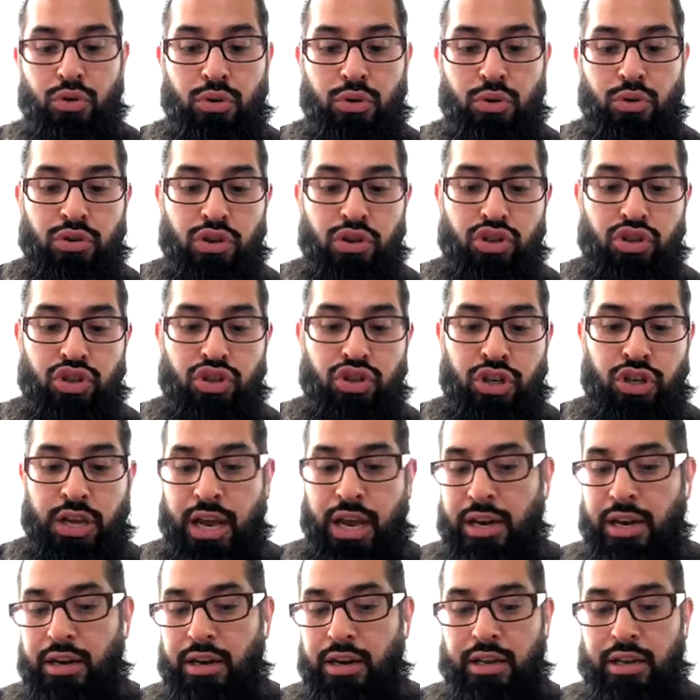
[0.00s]

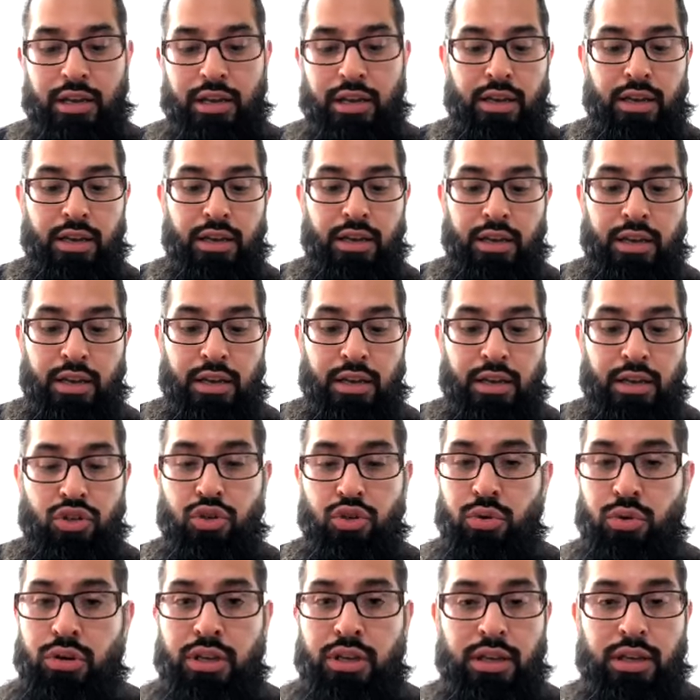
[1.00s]
Christianity,
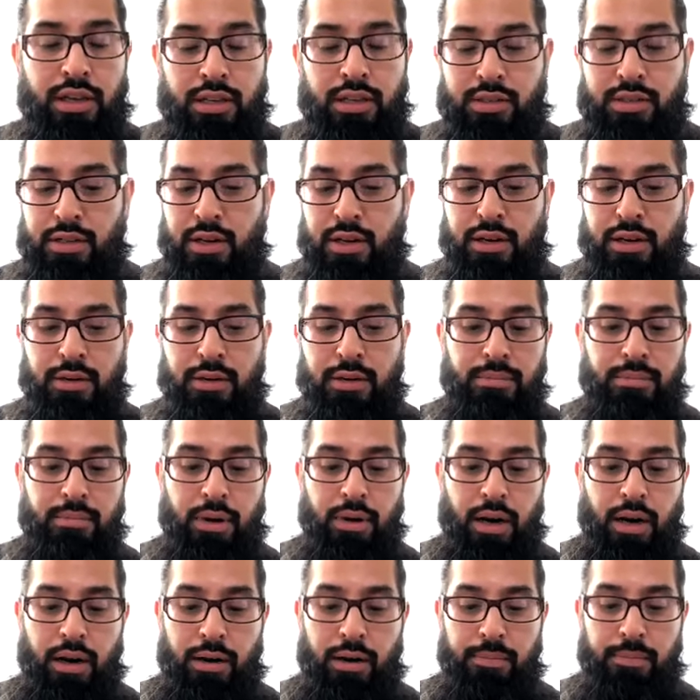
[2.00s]
Judaism,
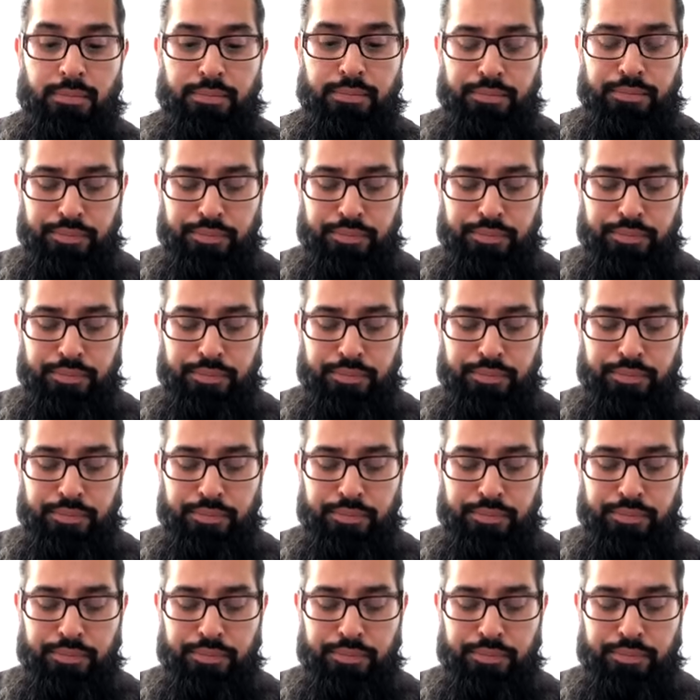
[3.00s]
um,